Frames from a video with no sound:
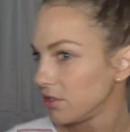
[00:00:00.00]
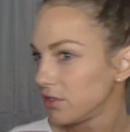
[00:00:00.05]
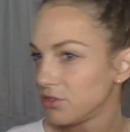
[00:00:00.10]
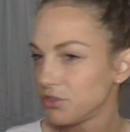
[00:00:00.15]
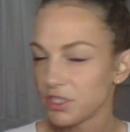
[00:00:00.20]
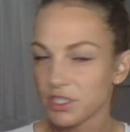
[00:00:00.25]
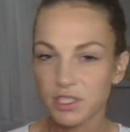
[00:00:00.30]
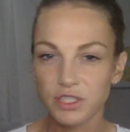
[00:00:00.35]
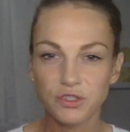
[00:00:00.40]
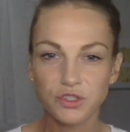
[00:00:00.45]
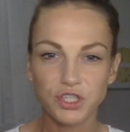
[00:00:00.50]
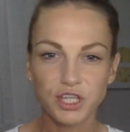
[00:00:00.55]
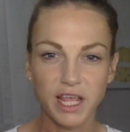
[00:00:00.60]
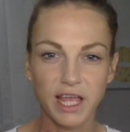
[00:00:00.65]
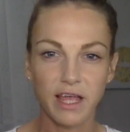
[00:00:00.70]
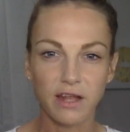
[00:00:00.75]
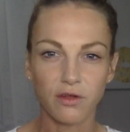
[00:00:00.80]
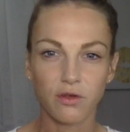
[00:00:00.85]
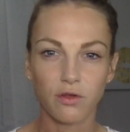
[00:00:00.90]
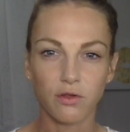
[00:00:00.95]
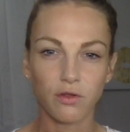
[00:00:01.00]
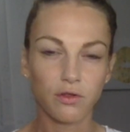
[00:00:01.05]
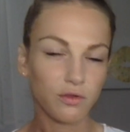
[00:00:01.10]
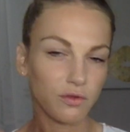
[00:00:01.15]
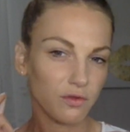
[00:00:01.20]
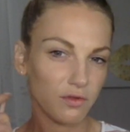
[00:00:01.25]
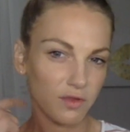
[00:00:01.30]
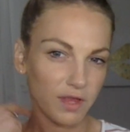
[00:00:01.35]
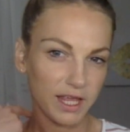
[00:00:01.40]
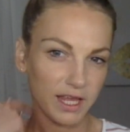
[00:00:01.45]
just channel
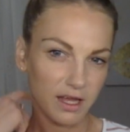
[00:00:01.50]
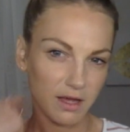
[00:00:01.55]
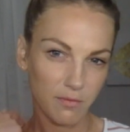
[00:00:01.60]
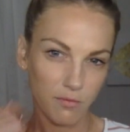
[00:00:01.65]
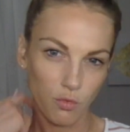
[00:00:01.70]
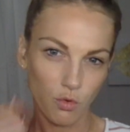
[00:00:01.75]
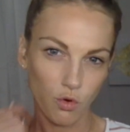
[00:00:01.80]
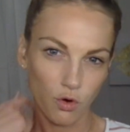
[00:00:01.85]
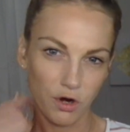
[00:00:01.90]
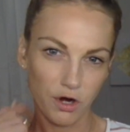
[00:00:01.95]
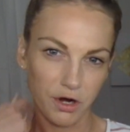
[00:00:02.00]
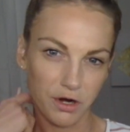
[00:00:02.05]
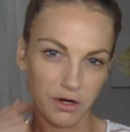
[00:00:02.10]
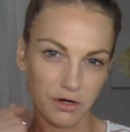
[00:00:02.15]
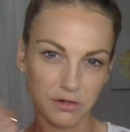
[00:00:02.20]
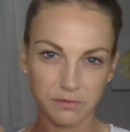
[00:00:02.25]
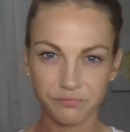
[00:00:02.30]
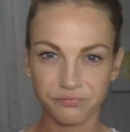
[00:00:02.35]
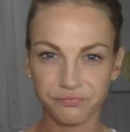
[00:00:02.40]
like a more